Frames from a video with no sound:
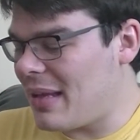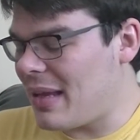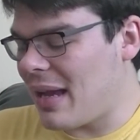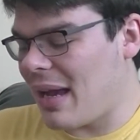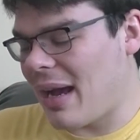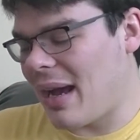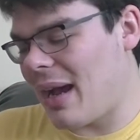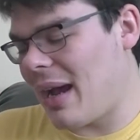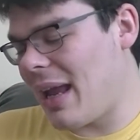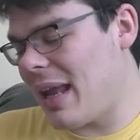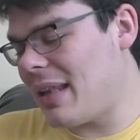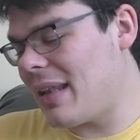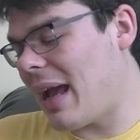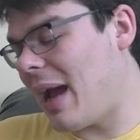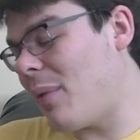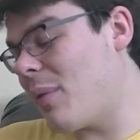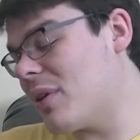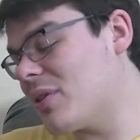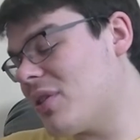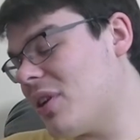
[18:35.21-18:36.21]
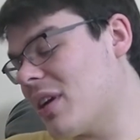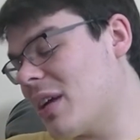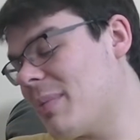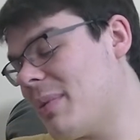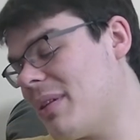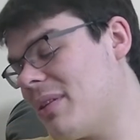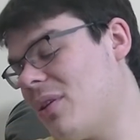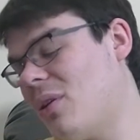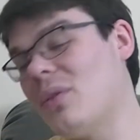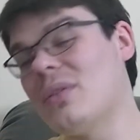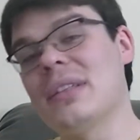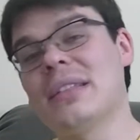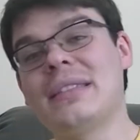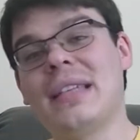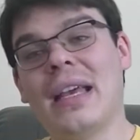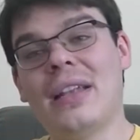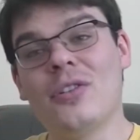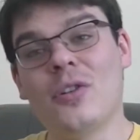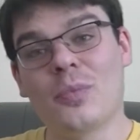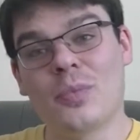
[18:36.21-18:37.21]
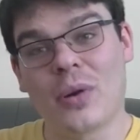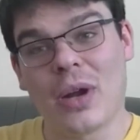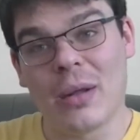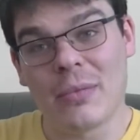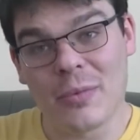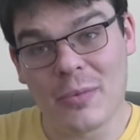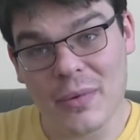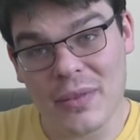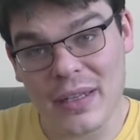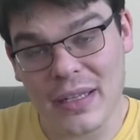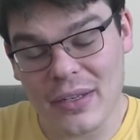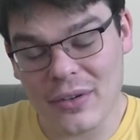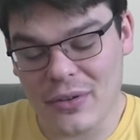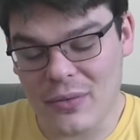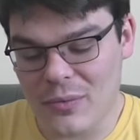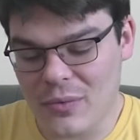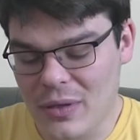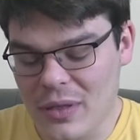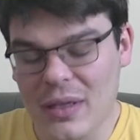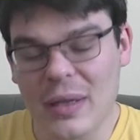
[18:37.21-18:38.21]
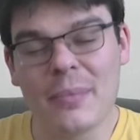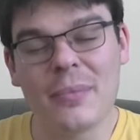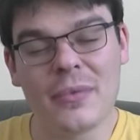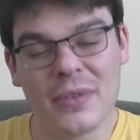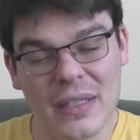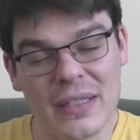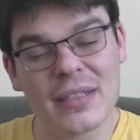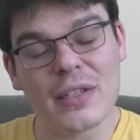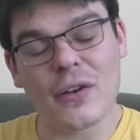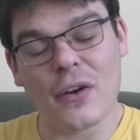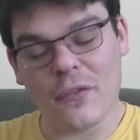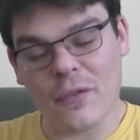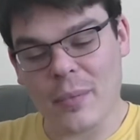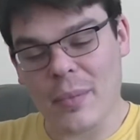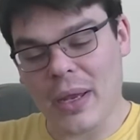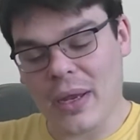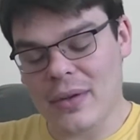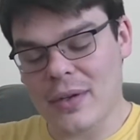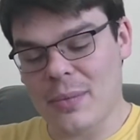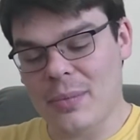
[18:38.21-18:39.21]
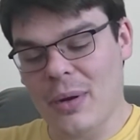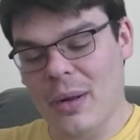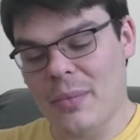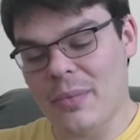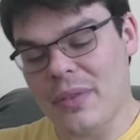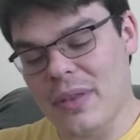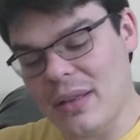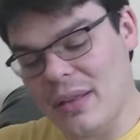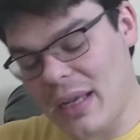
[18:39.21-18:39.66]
And I want to talk about the whole Nintendo problem with it, Nintendo of America problem with it